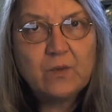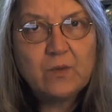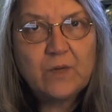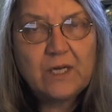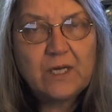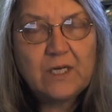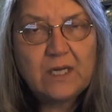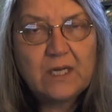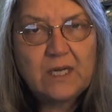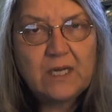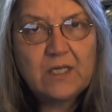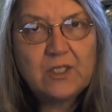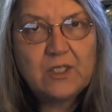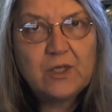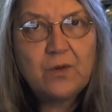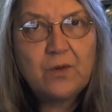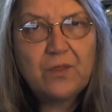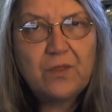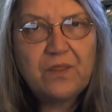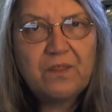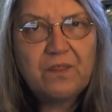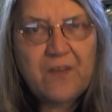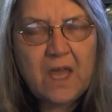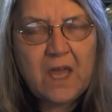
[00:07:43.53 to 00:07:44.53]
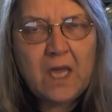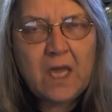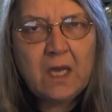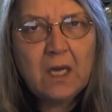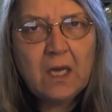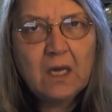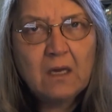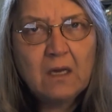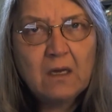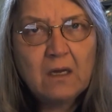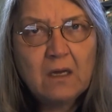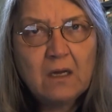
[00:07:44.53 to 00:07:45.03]
We need to
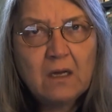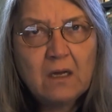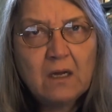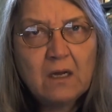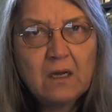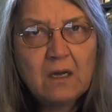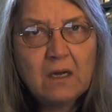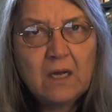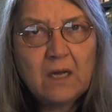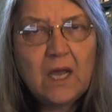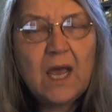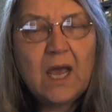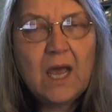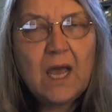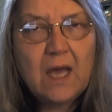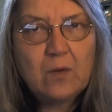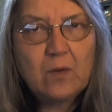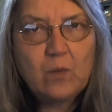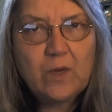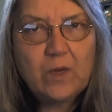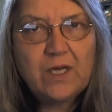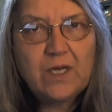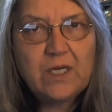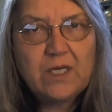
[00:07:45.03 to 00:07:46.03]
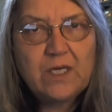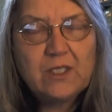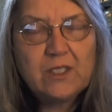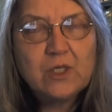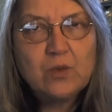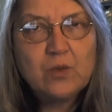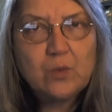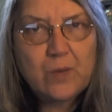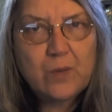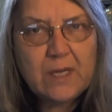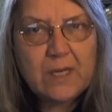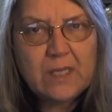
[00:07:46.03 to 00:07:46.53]
think and we need to
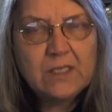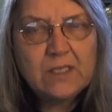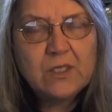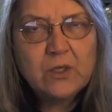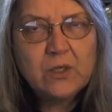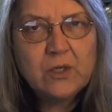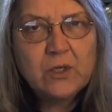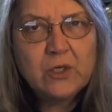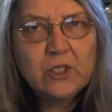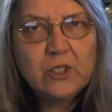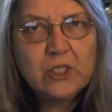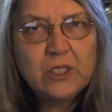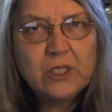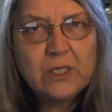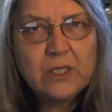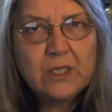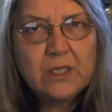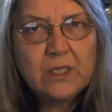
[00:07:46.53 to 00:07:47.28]
research